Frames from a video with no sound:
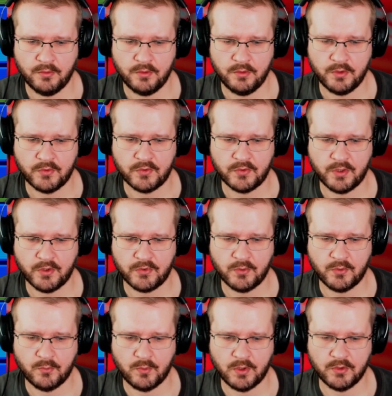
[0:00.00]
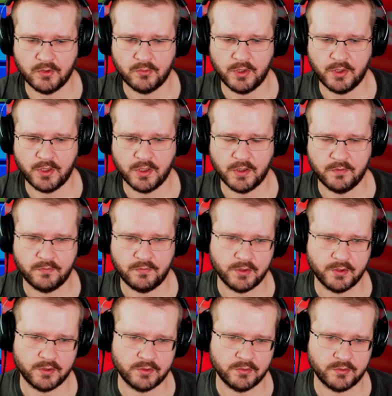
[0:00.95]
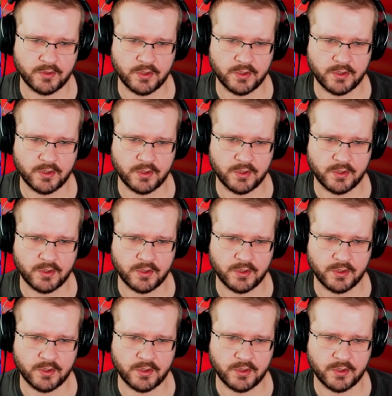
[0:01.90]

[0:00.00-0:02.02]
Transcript: It's less than 120, I feel, to the